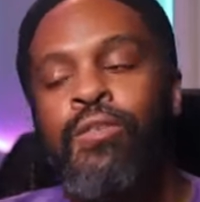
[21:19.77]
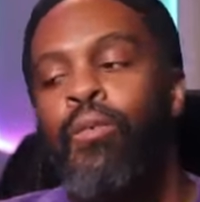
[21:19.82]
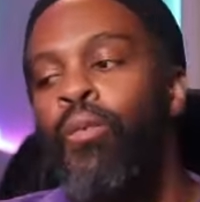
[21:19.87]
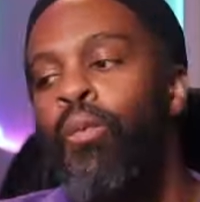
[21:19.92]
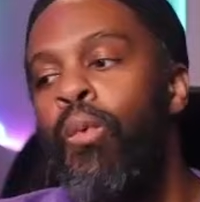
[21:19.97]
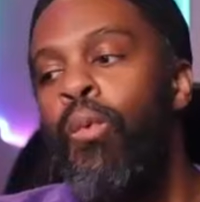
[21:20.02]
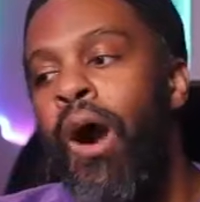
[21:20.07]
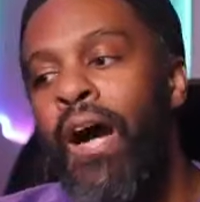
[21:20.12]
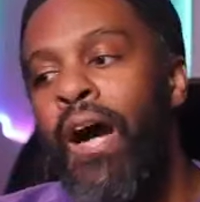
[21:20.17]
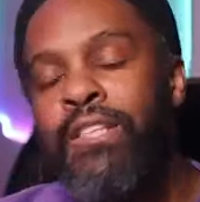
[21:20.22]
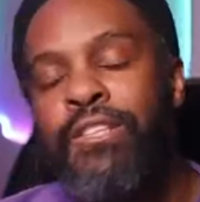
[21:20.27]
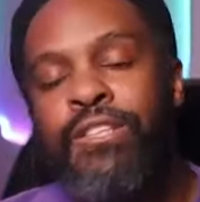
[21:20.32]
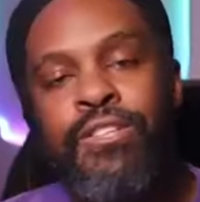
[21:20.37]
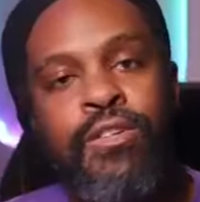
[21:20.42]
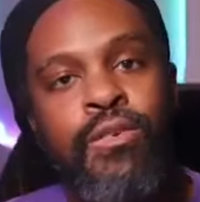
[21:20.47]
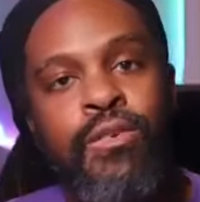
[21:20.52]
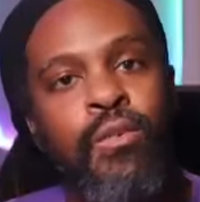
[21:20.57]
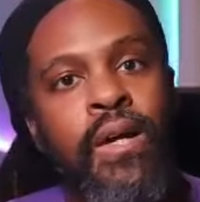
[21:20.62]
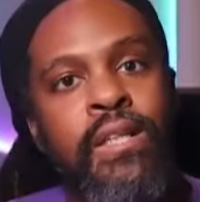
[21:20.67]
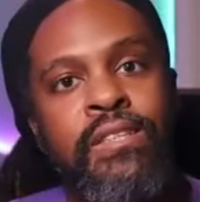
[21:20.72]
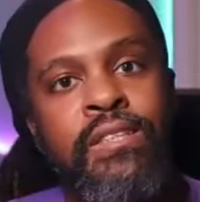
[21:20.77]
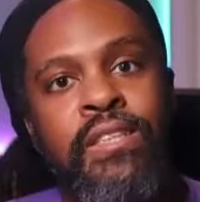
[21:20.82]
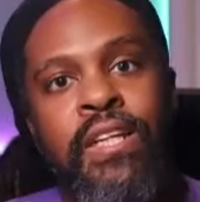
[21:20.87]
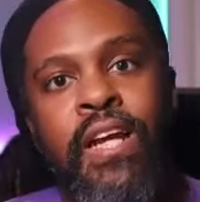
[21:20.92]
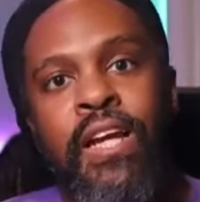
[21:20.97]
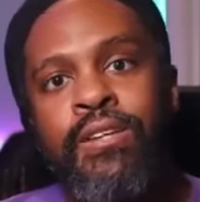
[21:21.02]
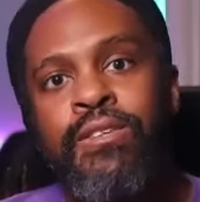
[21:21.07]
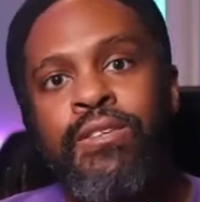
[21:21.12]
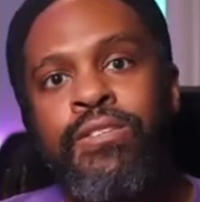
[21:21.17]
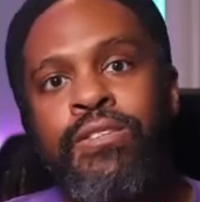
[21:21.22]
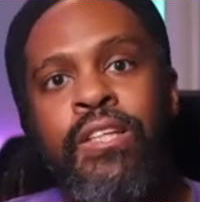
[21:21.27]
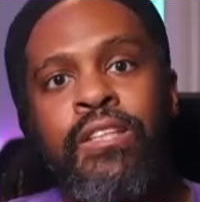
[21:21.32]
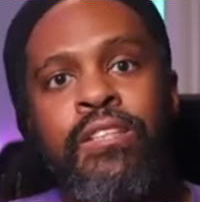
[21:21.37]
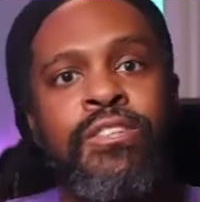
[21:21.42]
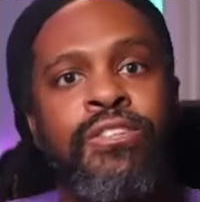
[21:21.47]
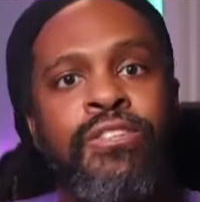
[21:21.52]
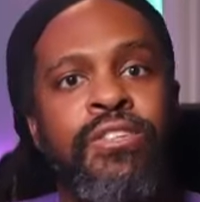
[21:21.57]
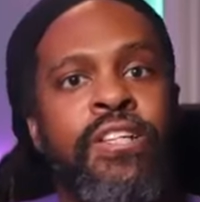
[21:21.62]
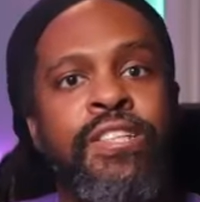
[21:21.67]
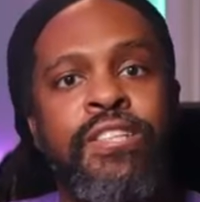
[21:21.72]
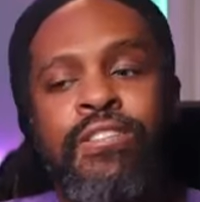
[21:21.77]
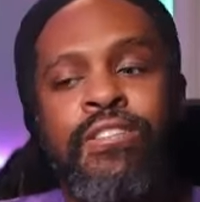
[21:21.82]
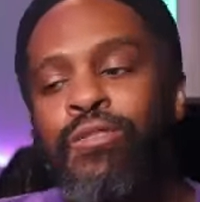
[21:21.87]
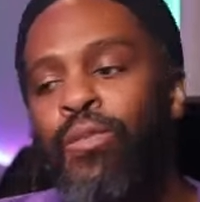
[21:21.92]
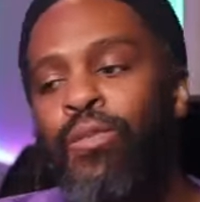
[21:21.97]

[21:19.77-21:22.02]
watched the ways that I used illustrations,